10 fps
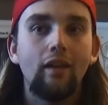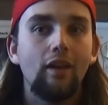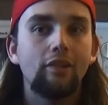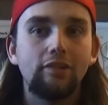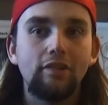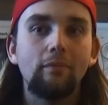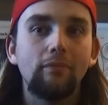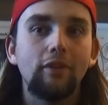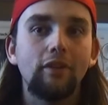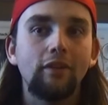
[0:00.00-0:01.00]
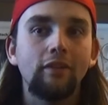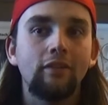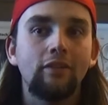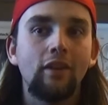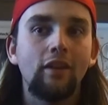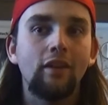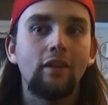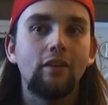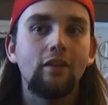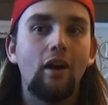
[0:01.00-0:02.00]
it's something
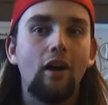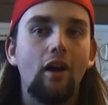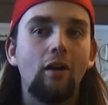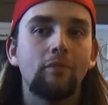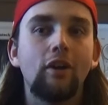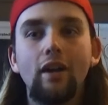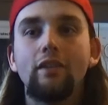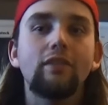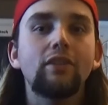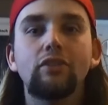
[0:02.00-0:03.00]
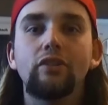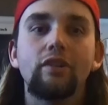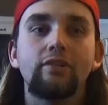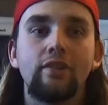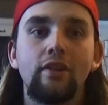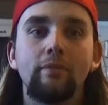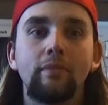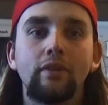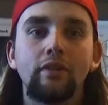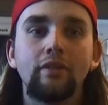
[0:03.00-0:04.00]
that I'm kind of interested in
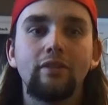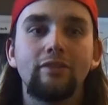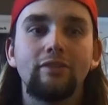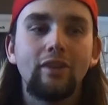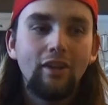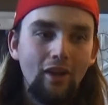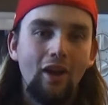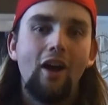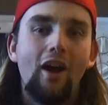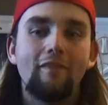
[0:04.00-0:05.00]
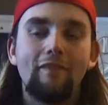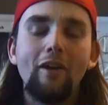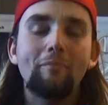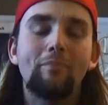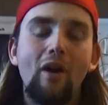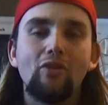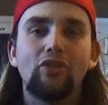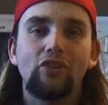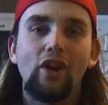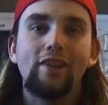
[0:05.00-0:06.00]
because I find both
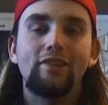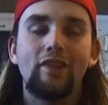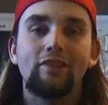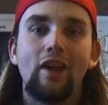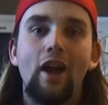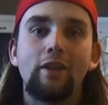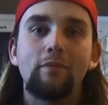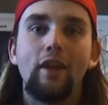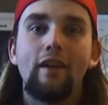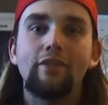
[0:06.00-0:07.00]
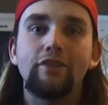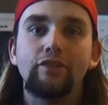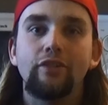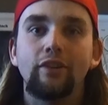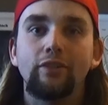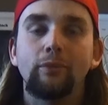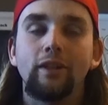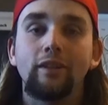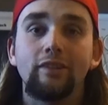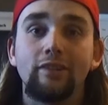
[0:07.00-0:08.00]
sides of this argument have their strengths and
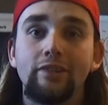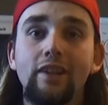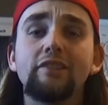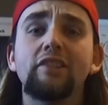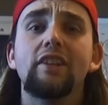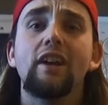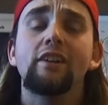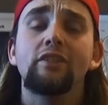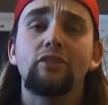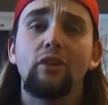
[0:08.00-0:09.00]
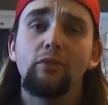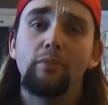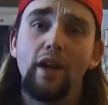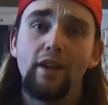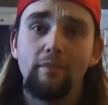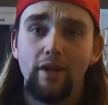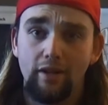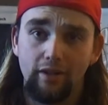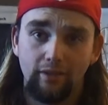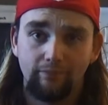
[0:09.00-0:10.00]
weaknesses, and that's the gun control debate in America.